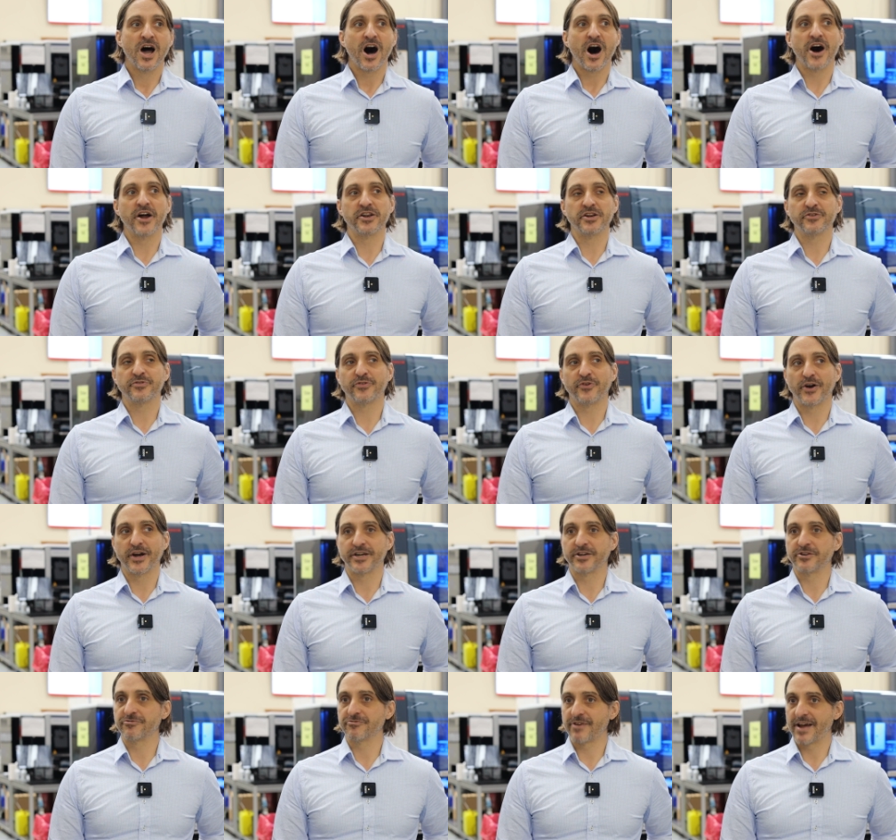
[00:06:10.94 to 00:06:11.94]

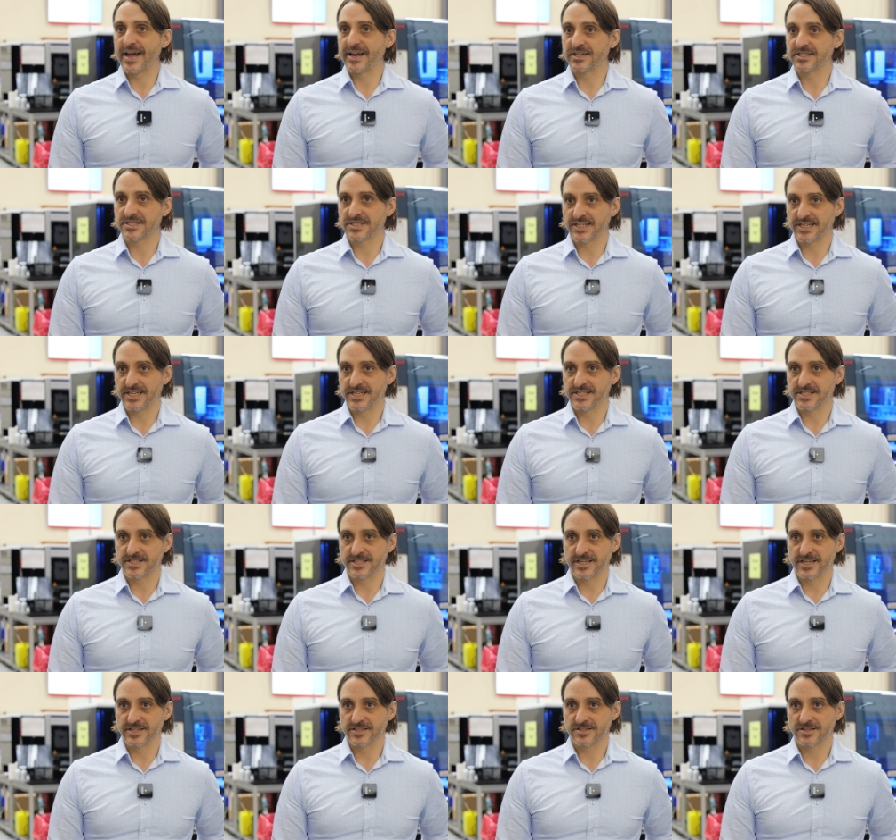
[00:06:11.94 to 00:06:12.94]
undefined and rare
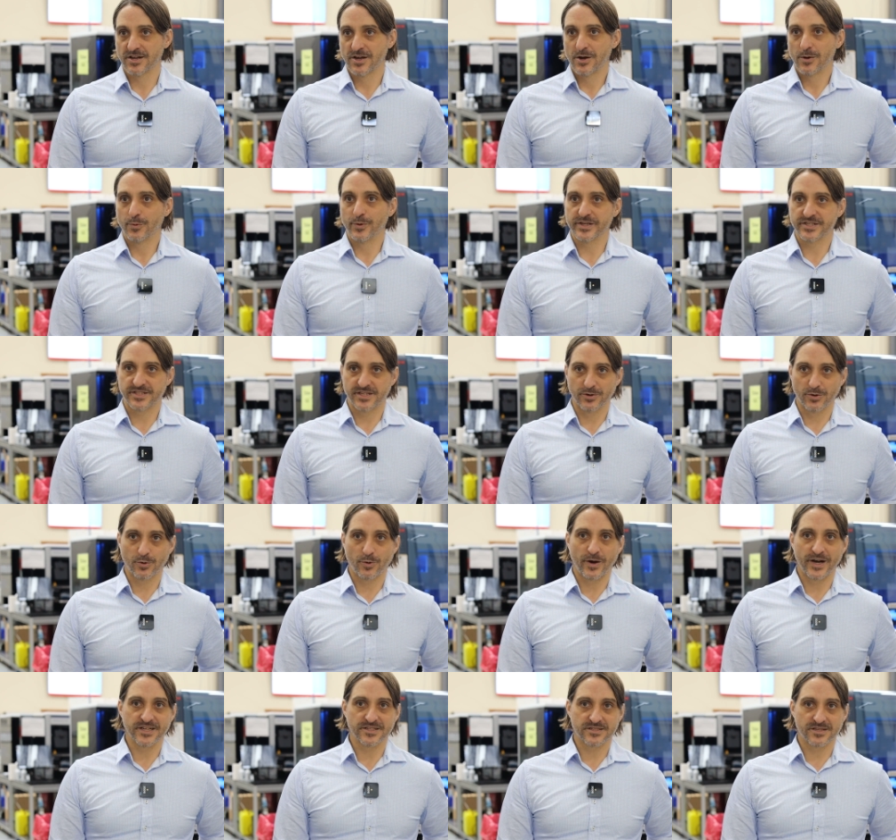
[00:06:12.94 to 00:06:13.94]
diseases. We're still
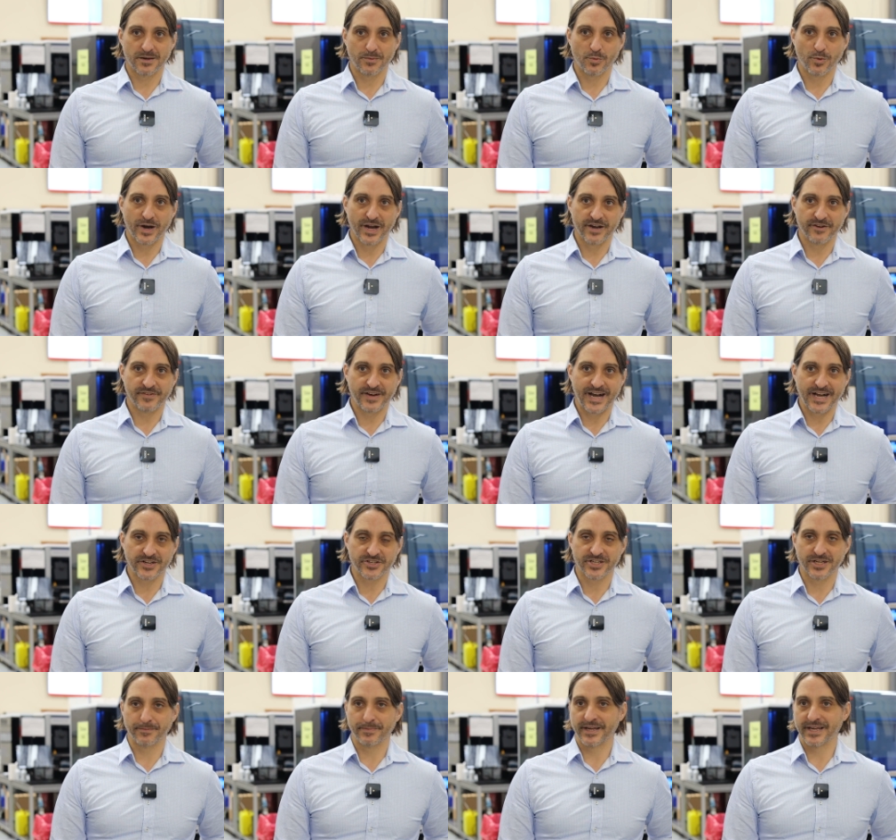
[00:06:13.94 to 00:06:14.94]
quite some way of
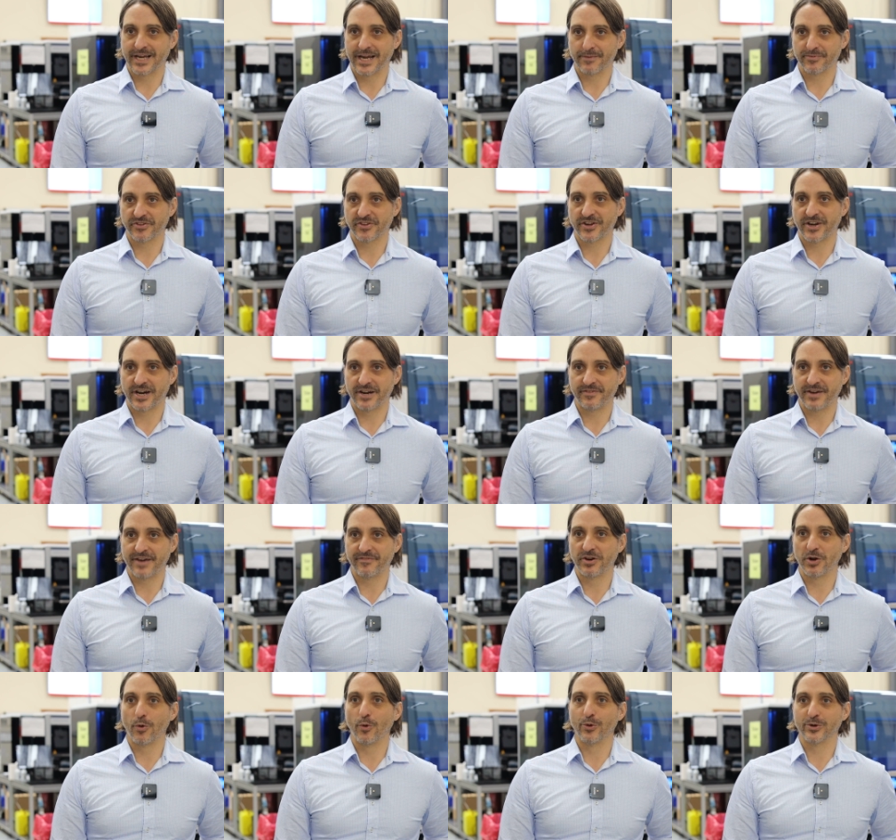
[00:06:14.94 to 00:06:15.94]
actually being able to kind of
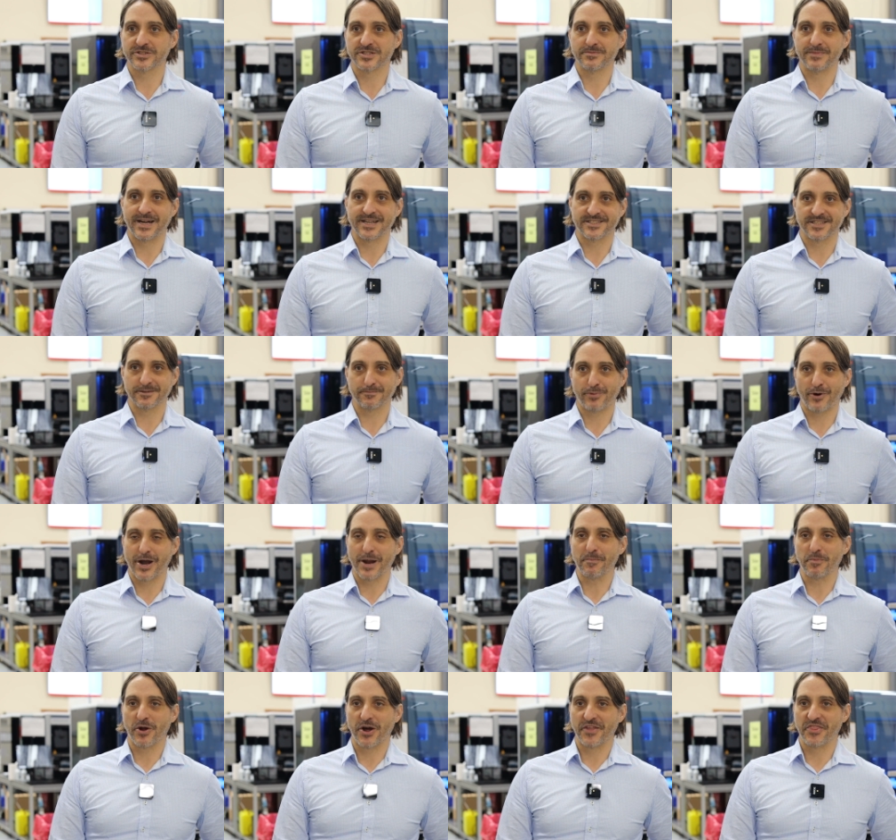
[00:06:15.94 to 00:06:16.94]
have an automatic
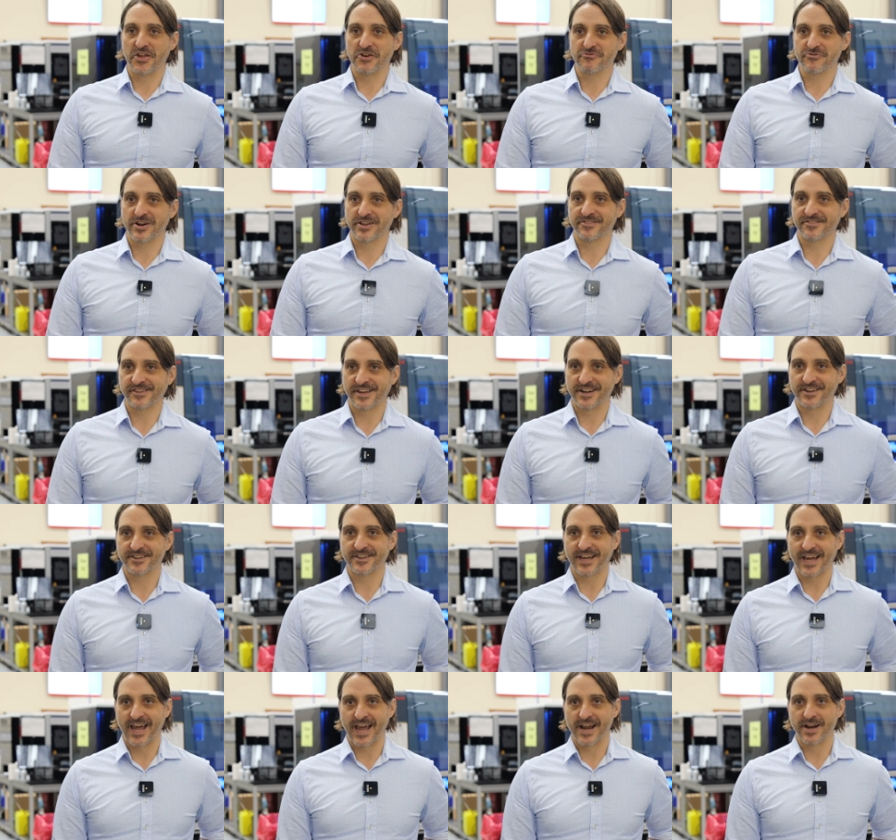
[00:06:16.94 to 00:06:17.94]
pipeline that runs
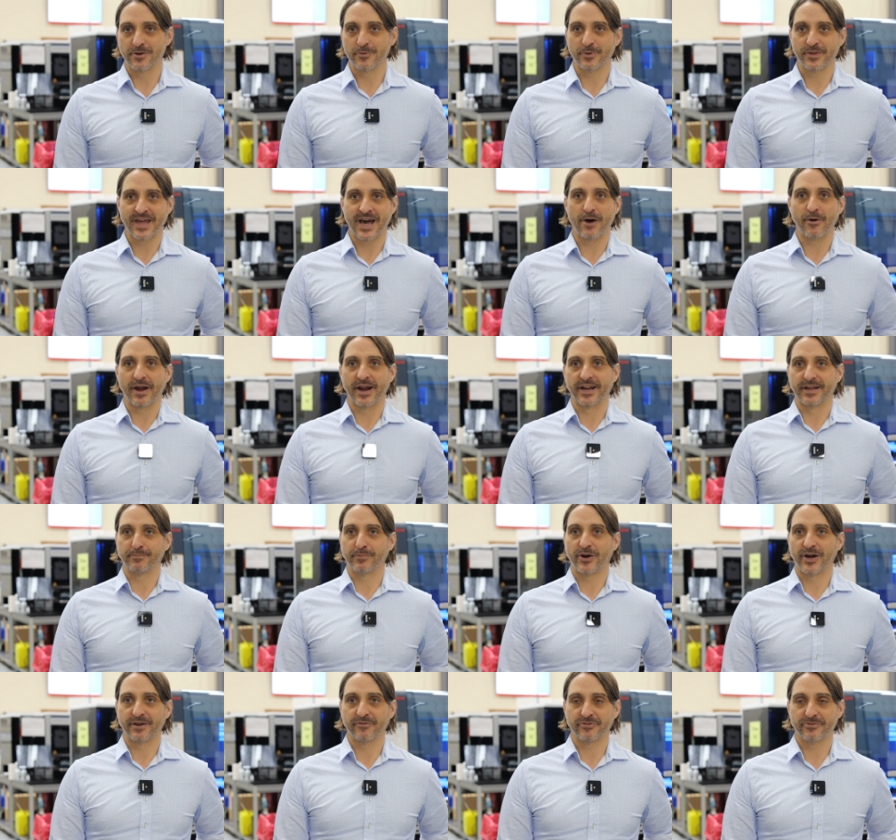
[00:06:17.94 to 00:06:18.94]
end to end without any
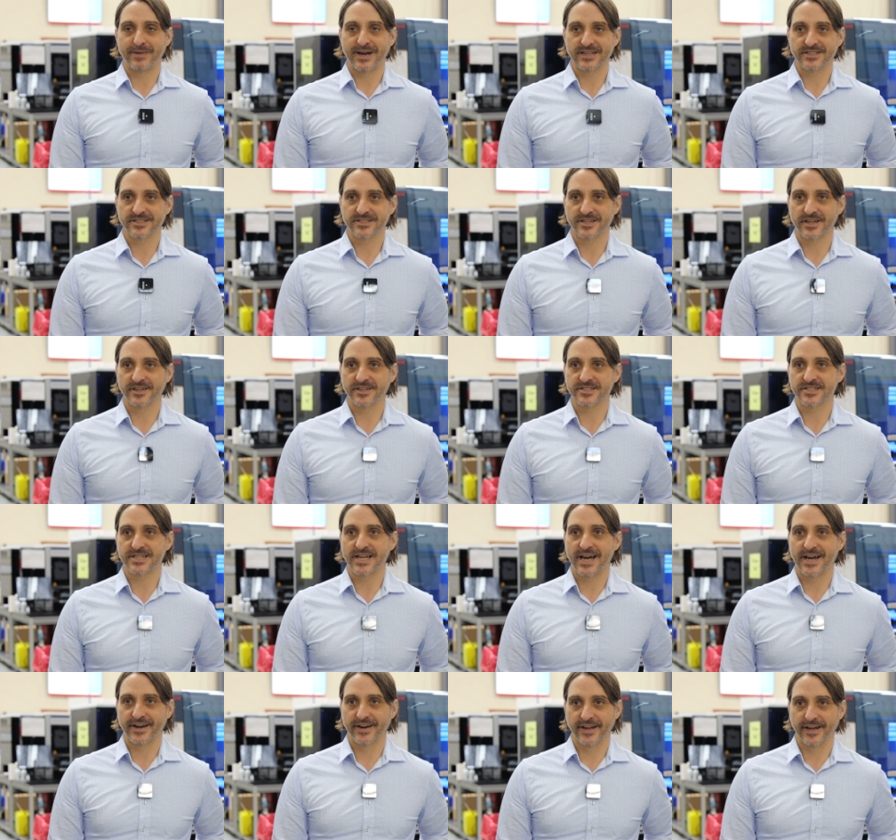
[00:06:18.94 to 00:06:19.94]
bioinformatics
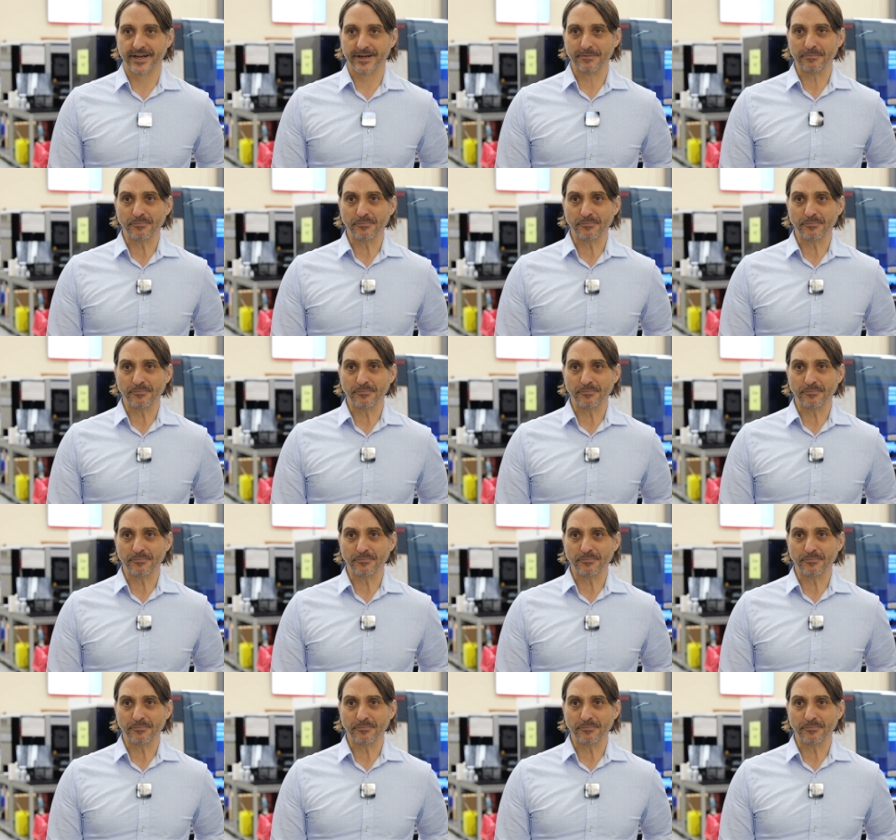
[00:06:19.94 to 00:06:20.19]
understanding.